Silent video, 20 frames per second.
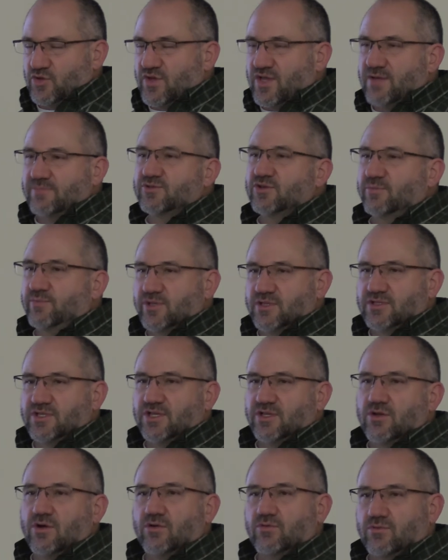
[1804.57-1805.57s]
New Hampshire
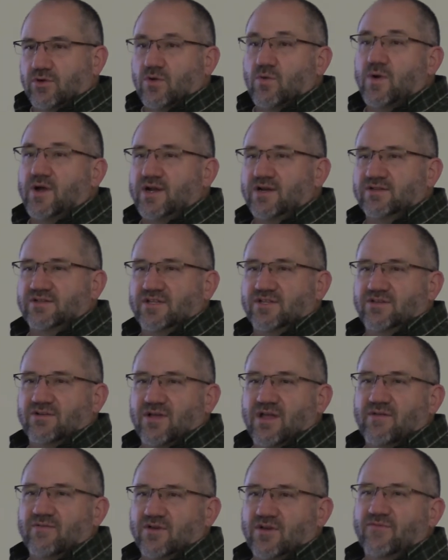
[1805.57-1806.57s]
Building Code requires that
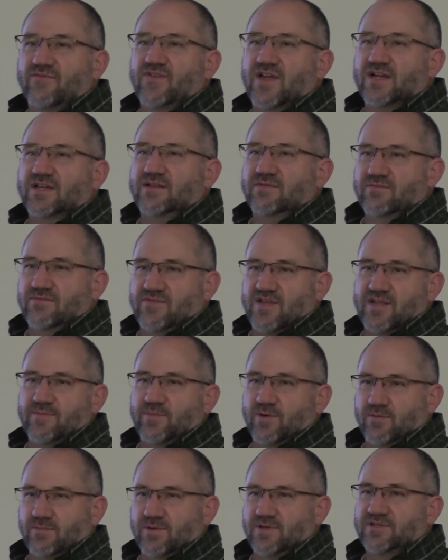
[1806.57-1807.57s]
you have an effective
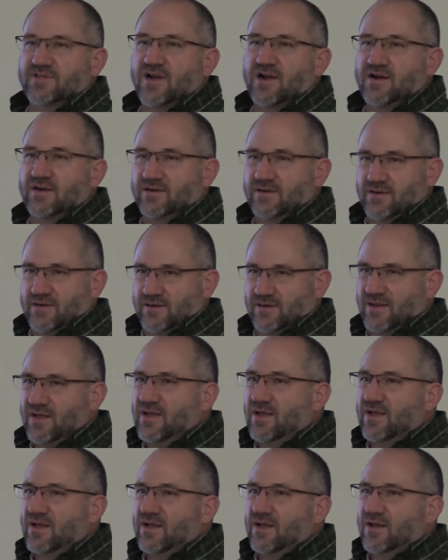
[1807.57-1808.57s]
vapor retarder
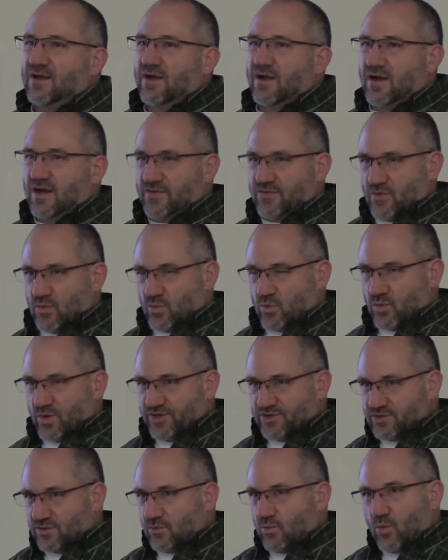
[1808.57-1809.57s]
on the
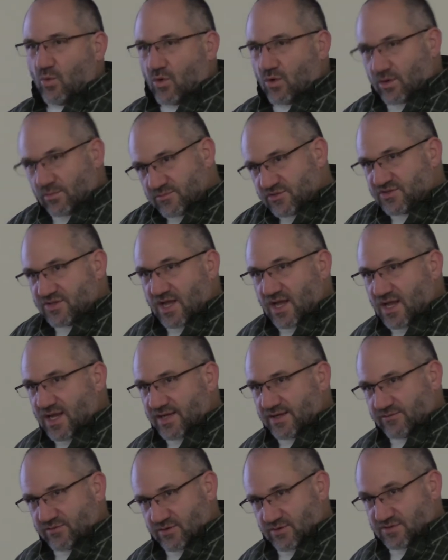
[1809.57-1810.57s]
winter warm
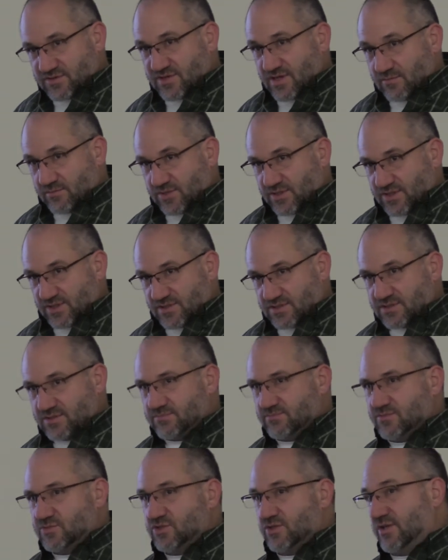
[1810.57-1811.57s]
side of your assemblies.
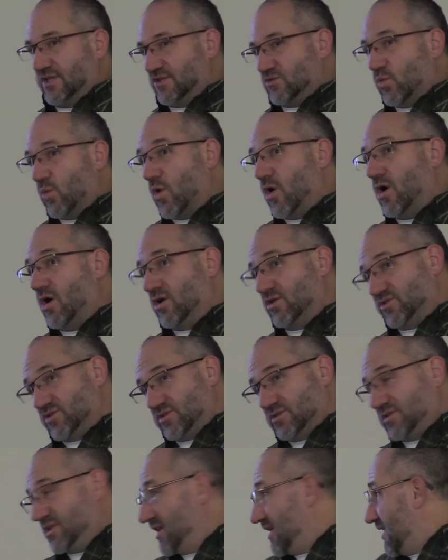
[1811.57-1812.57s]
So that's walls
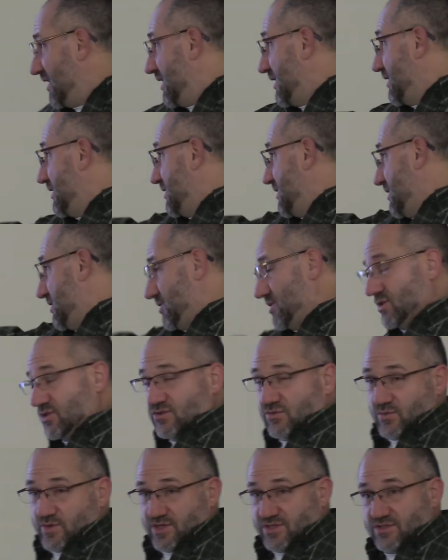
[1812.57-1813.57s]
and heat
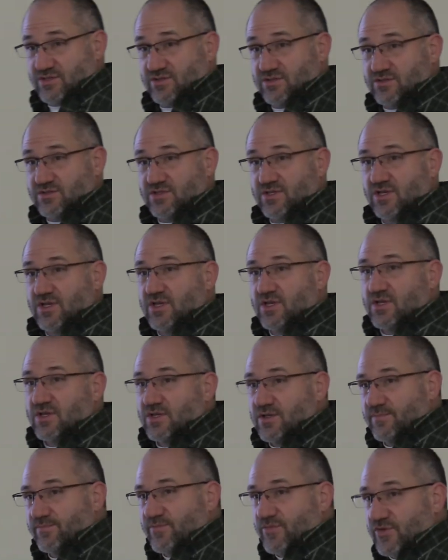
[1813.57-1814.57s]
situations.
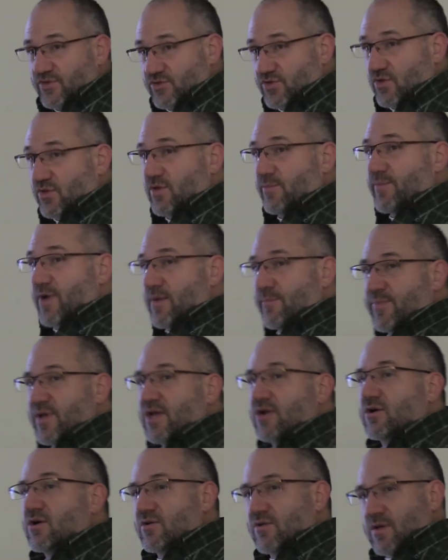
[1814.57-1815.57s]
Okay. So the, a
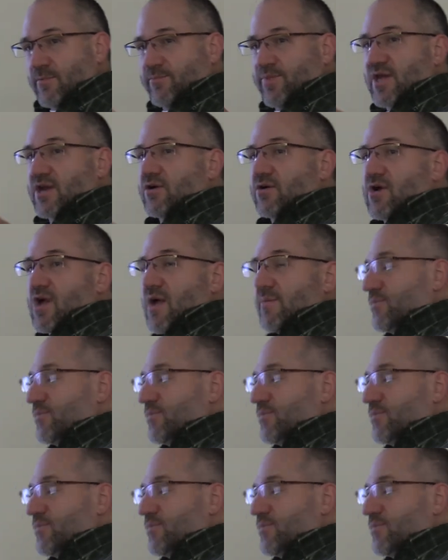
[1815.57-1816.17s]
better a better